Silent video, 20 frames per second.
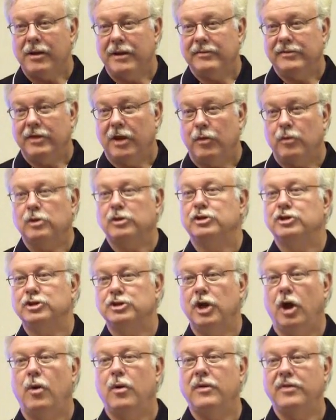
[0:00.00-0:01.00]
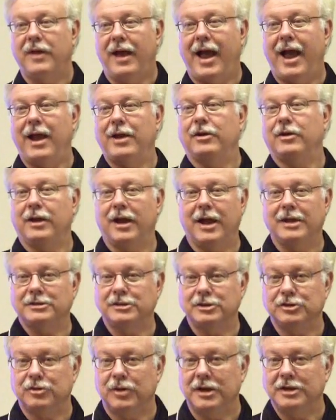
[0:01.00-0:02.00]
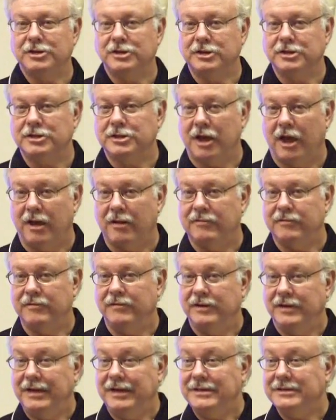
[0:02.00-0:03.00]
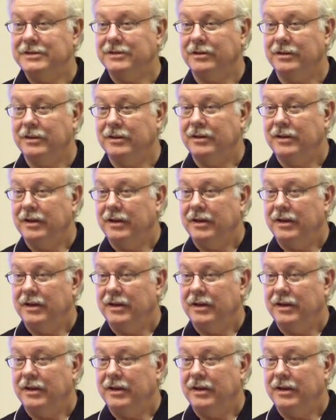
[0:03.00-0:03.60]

even though we're showing the higher concentrations of diesel,